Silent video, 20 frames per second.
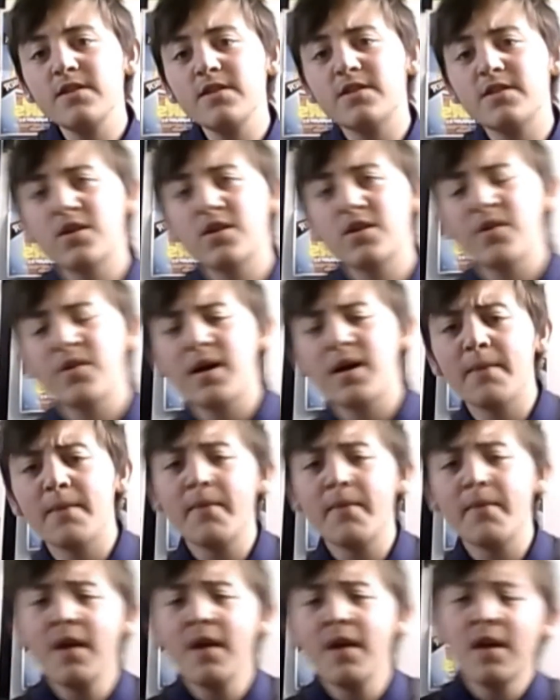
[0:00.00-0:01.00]

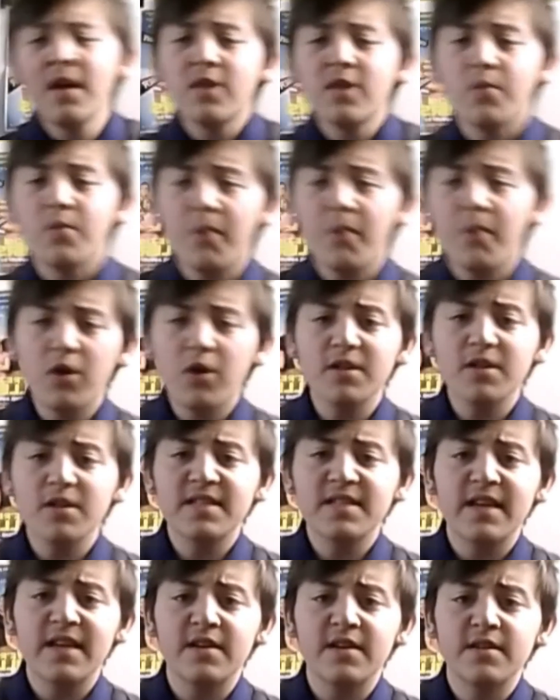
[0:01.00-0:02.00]
So the plot
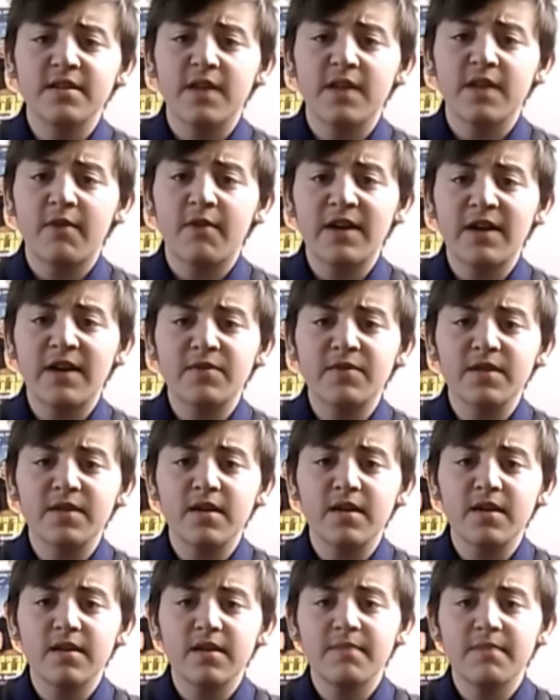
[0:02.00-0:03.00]
centers around
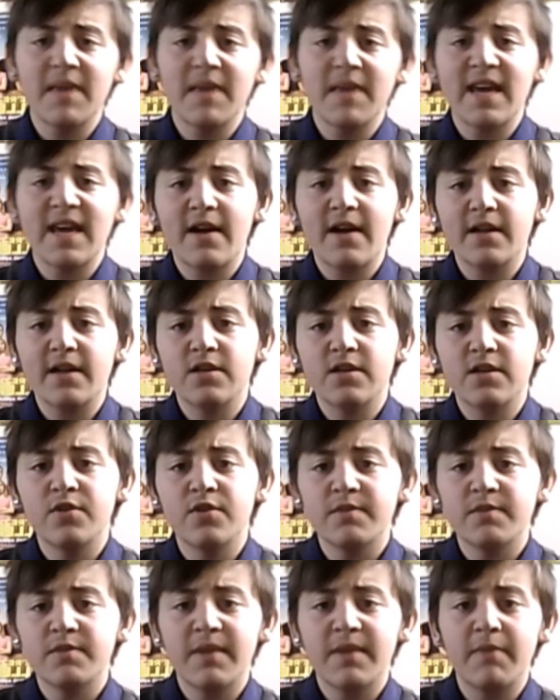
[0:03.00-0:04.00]
the main character,
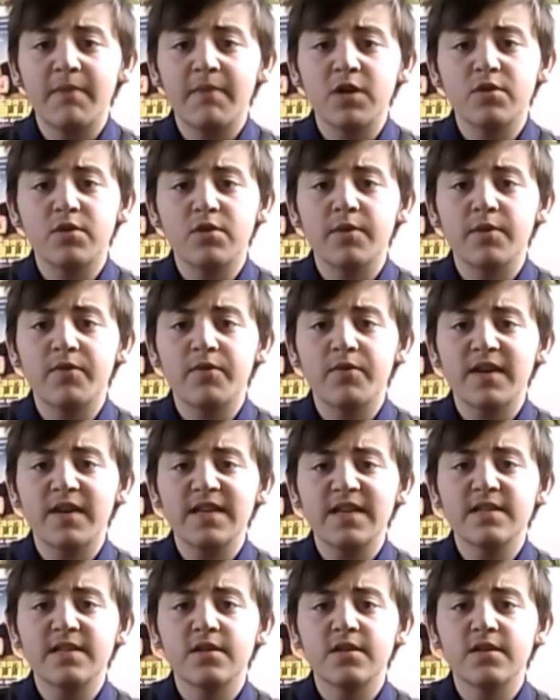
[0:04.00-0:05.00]
who's played by Domhnal
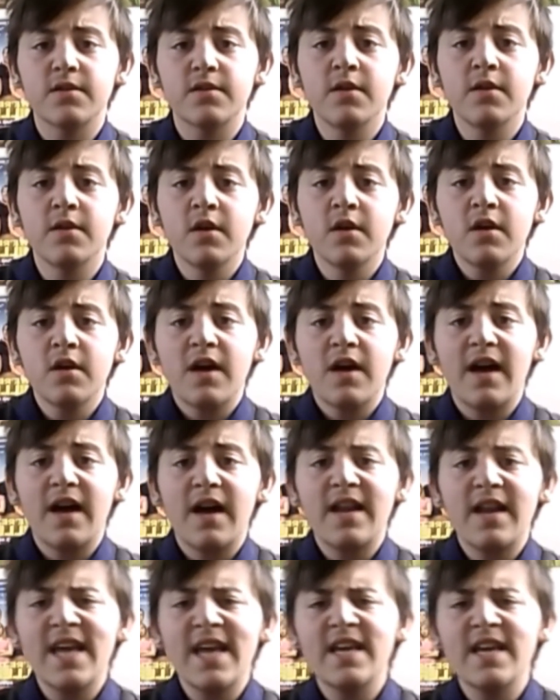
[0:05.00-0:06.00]
Gleeson,
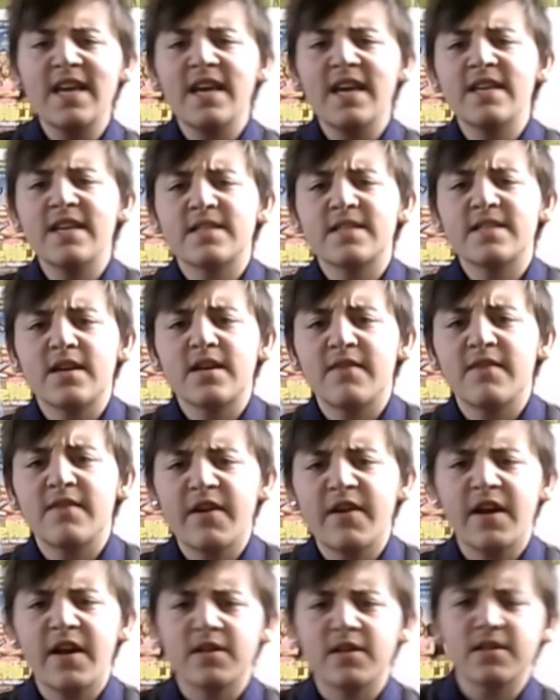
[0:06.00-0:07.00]
and he is
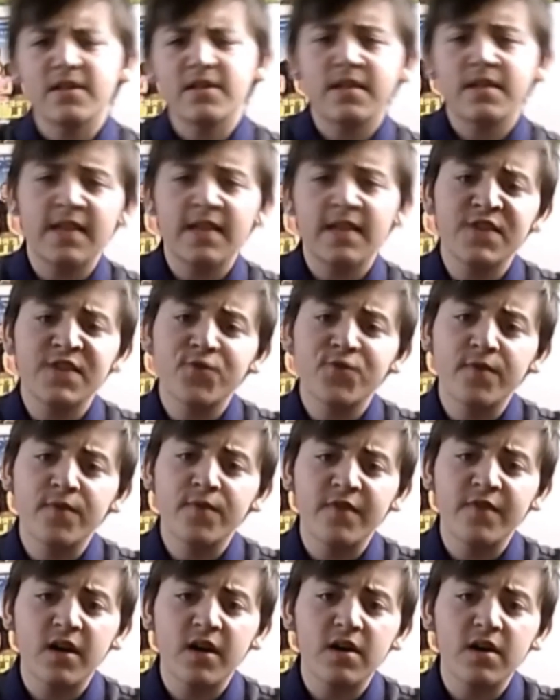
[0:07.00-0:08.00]
very unsuccessful
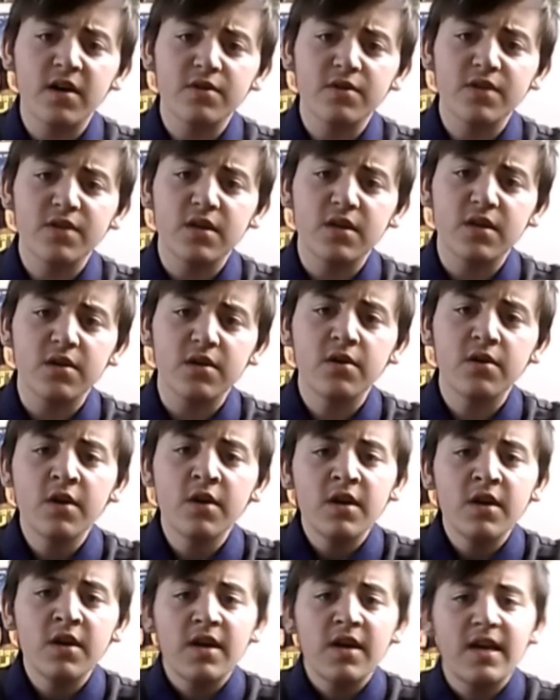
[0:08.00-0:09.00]
with girls.
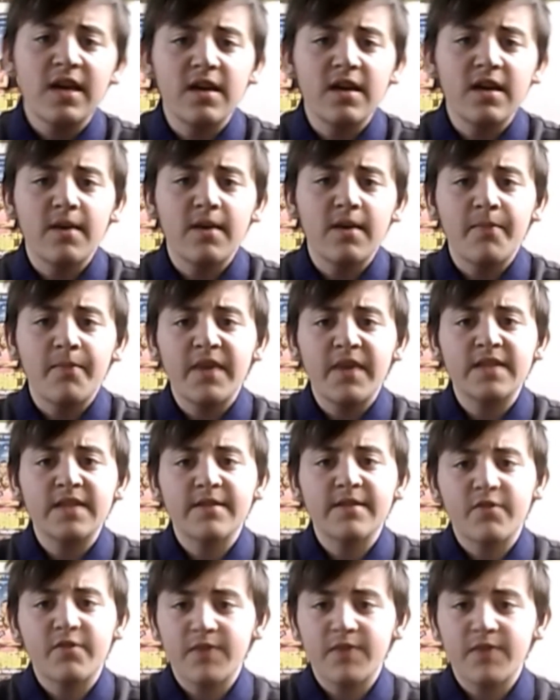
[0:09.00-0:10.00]
He's
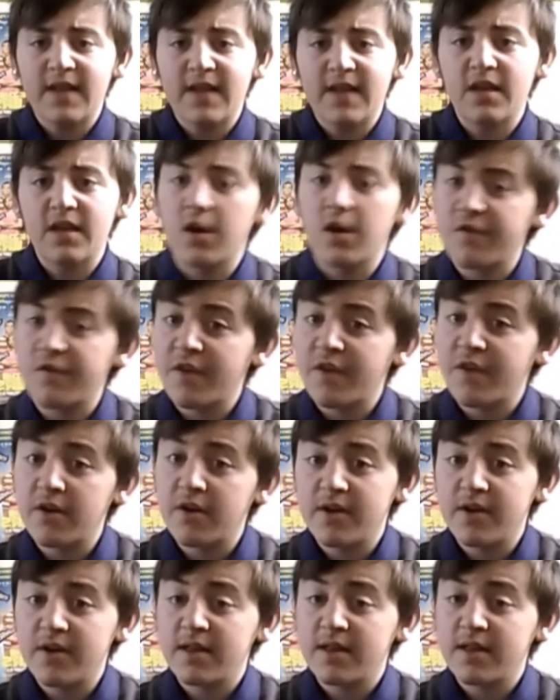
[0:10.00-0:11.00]
never had a girlfriend
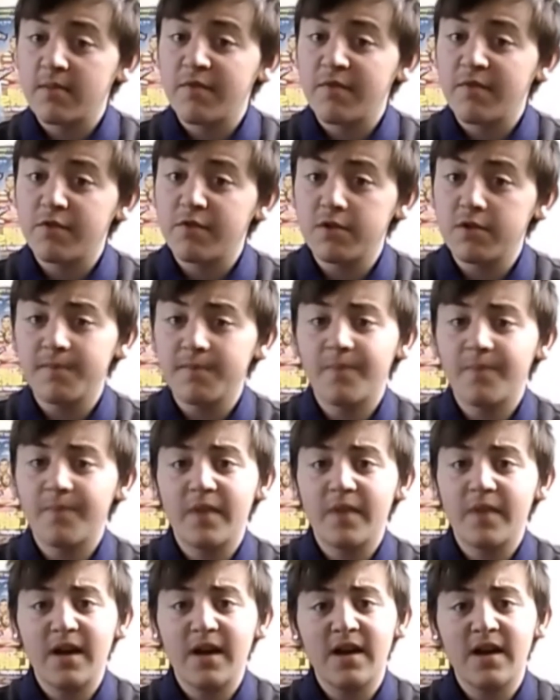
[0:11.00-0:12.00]
or anything before,
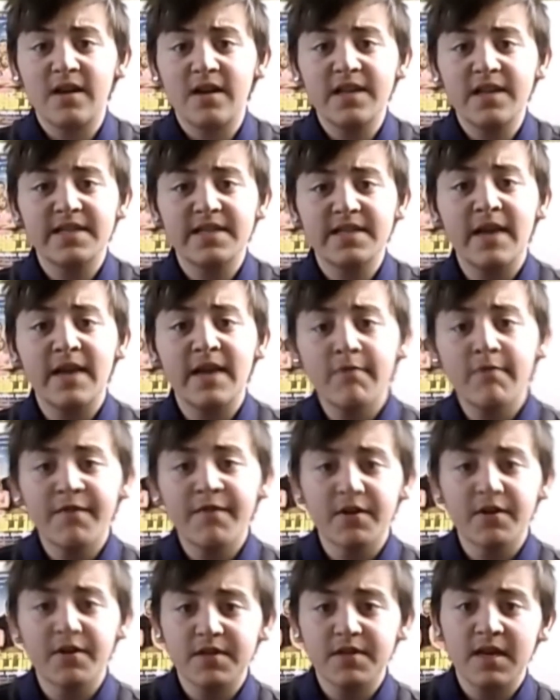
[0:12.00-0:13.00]
and his dad
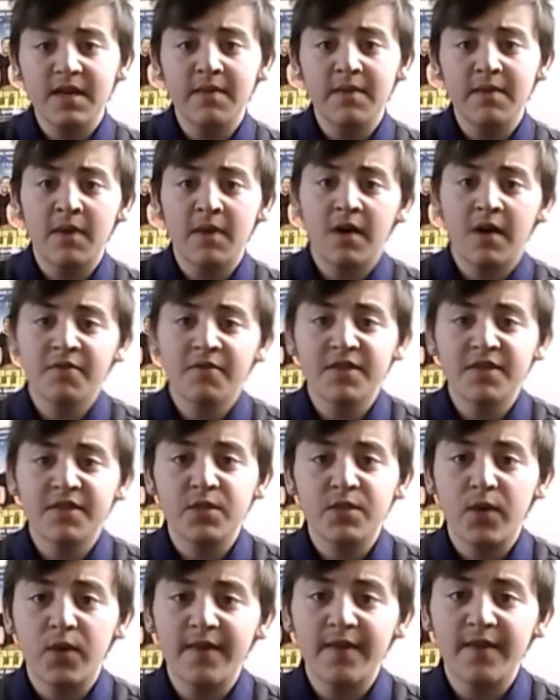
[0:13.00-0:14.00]
reveals to him after his
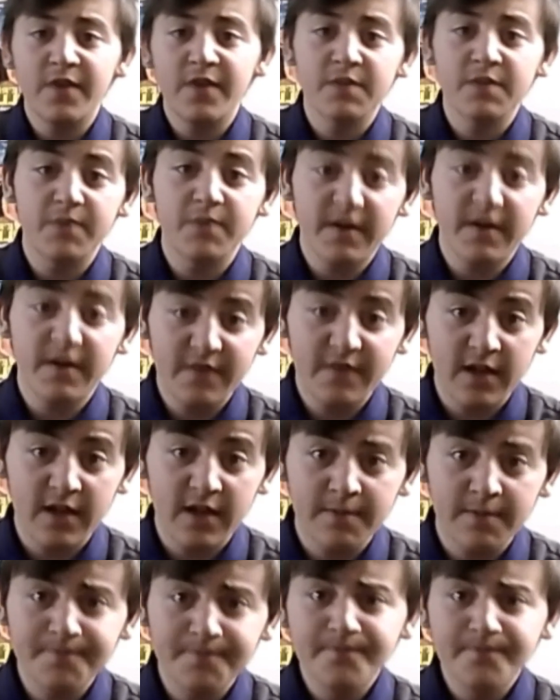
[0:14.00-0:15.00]
21st birthday